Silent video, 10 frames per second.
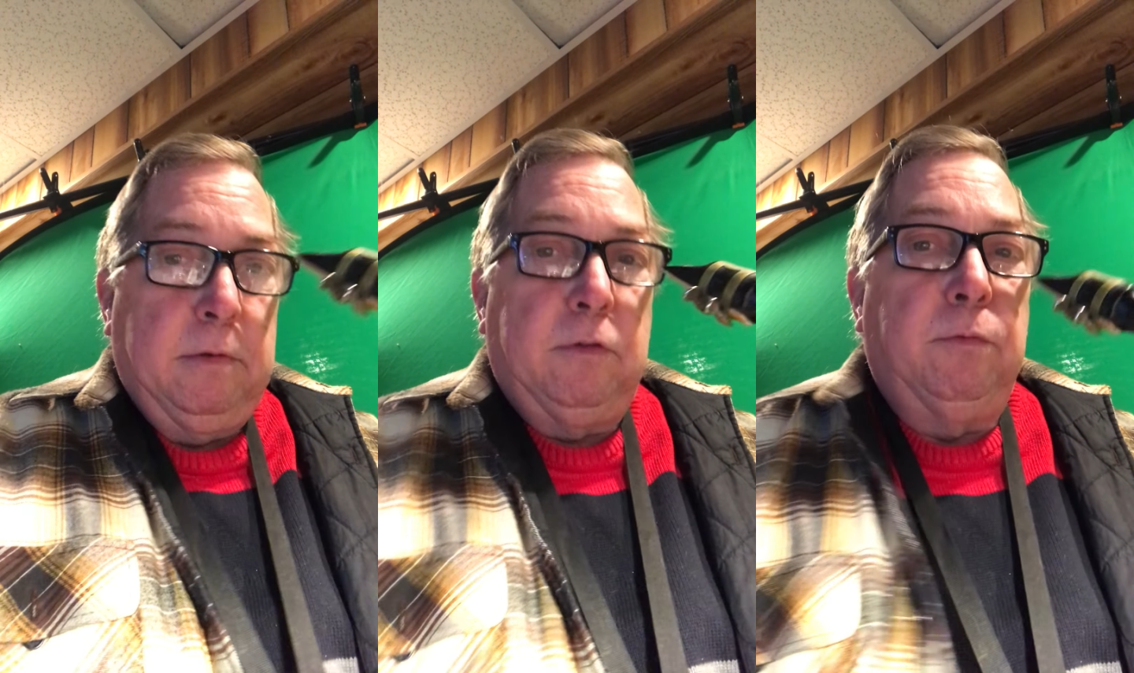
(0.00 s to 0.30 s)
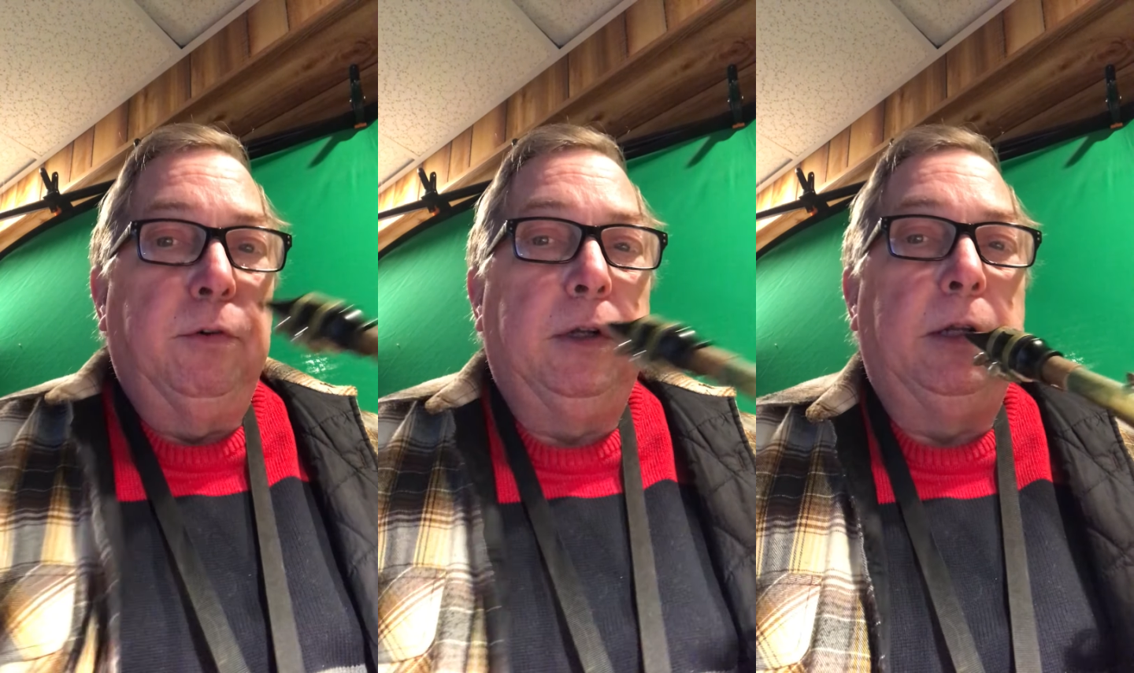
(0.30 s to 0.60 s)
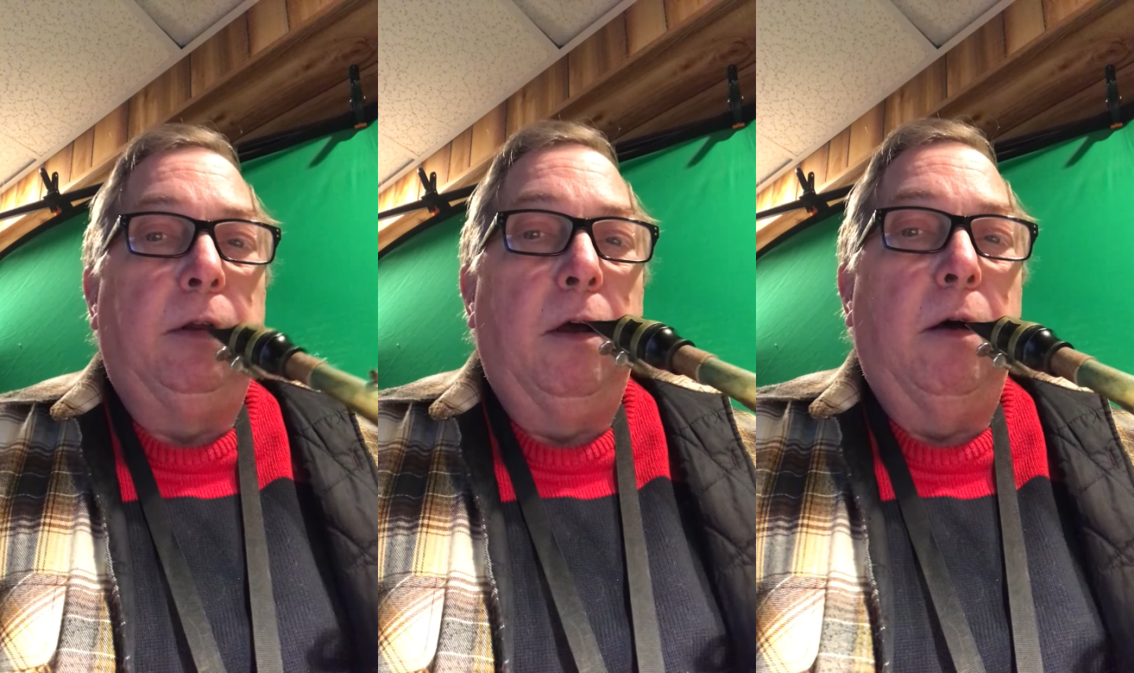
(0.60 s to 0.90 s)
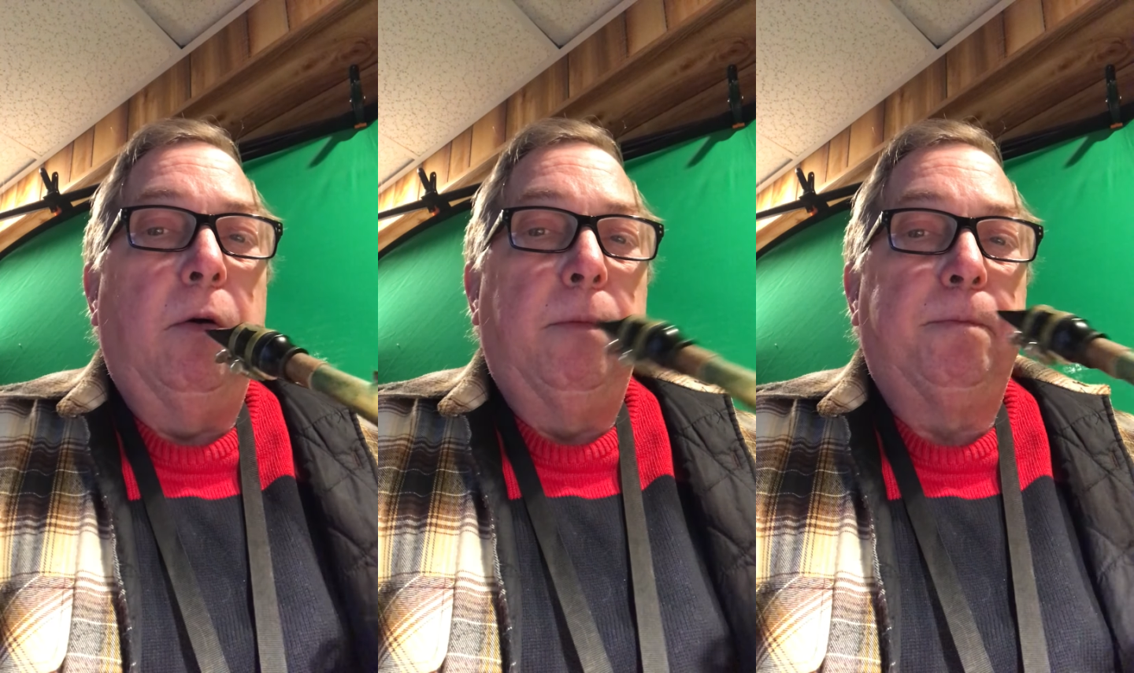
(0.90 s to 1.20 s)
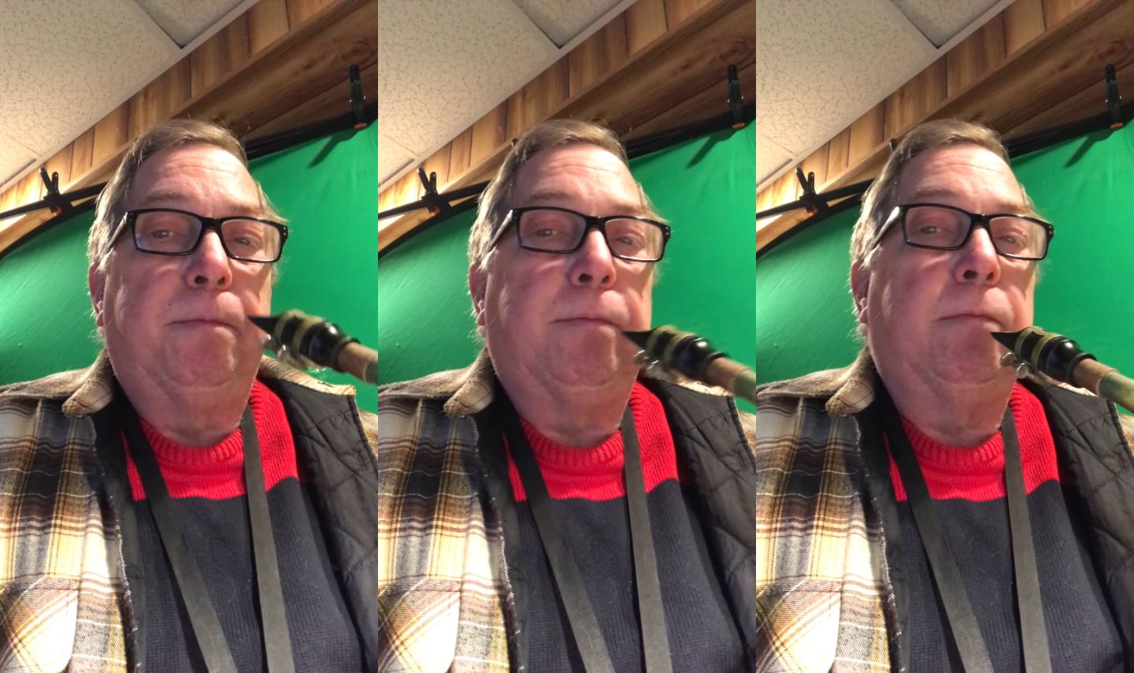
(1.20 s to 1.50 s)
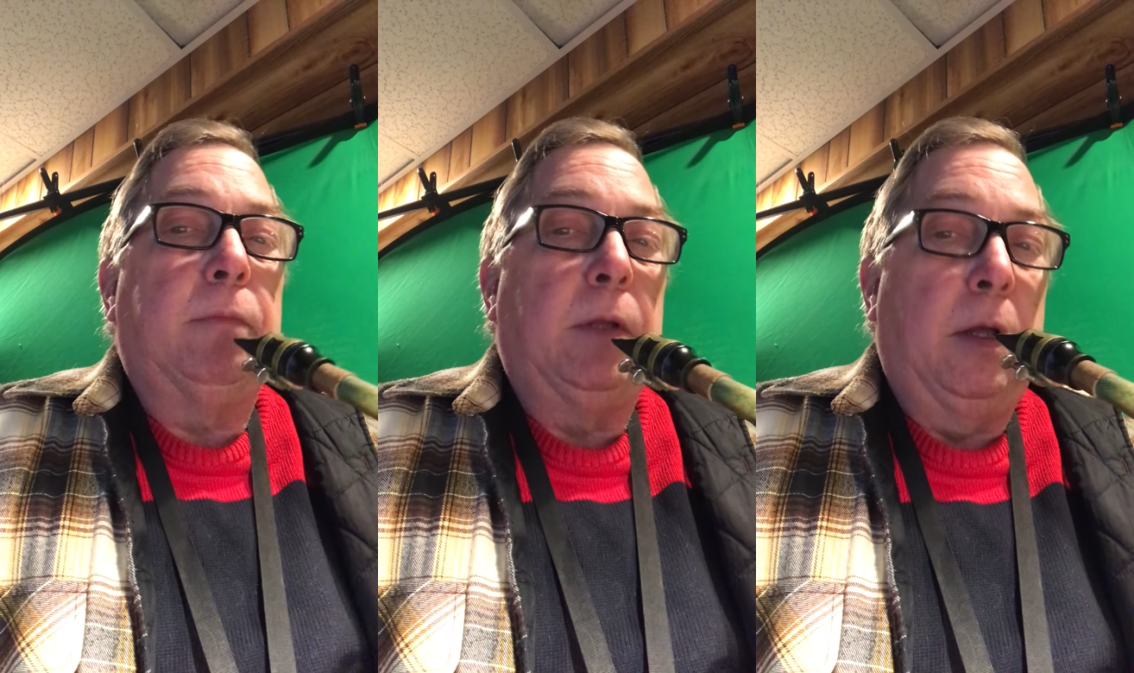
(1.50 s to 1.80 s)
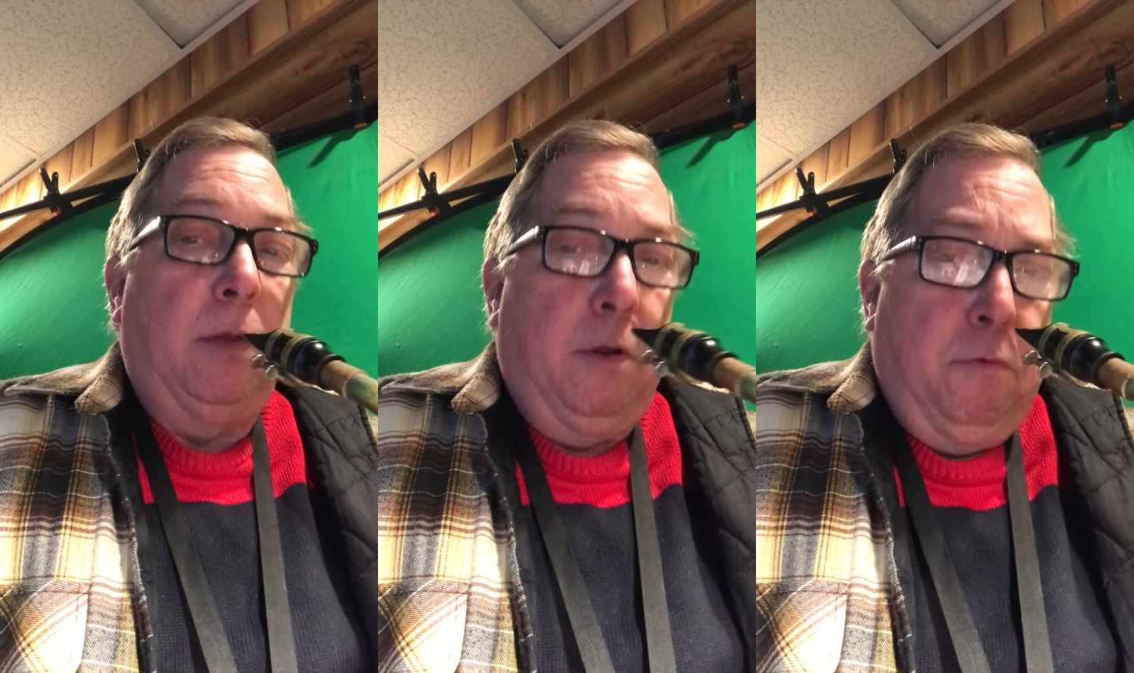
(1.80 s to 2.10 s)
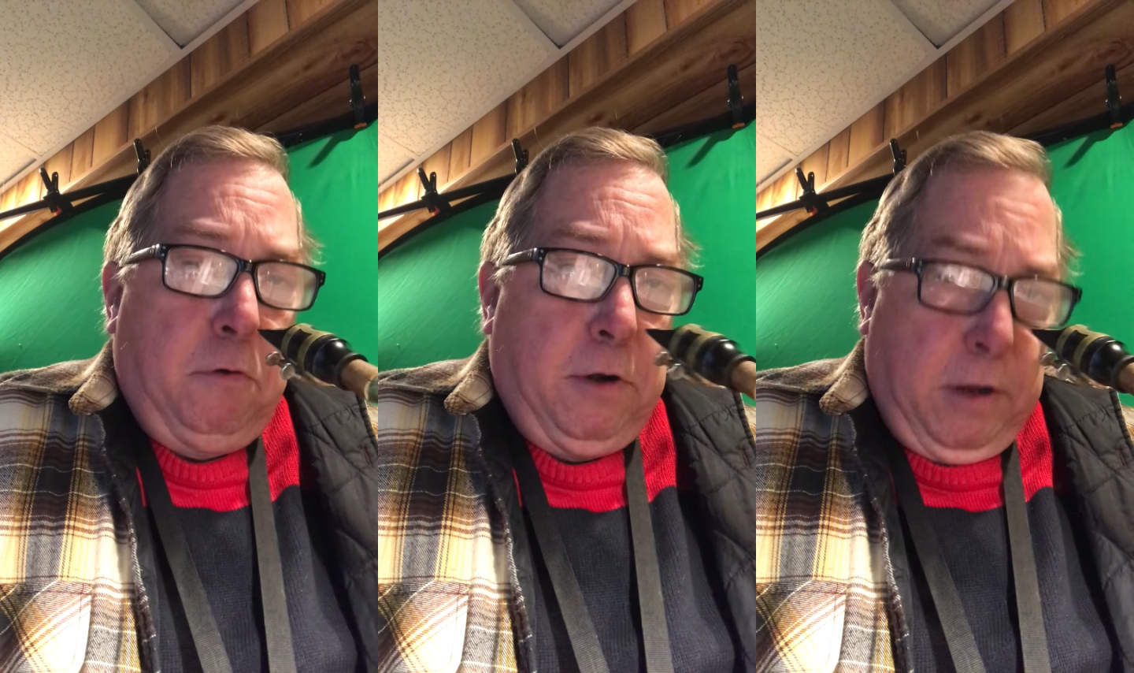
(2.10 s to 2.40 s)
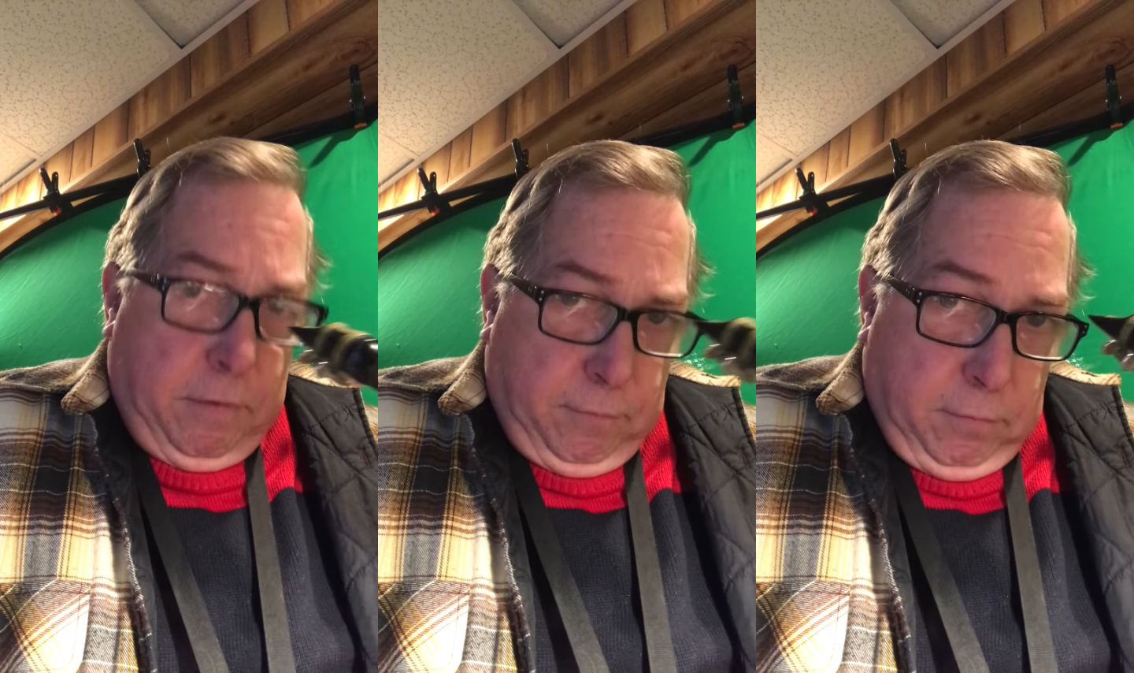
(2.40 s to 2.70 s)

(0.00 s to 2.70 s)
it's really low, then you're going to have to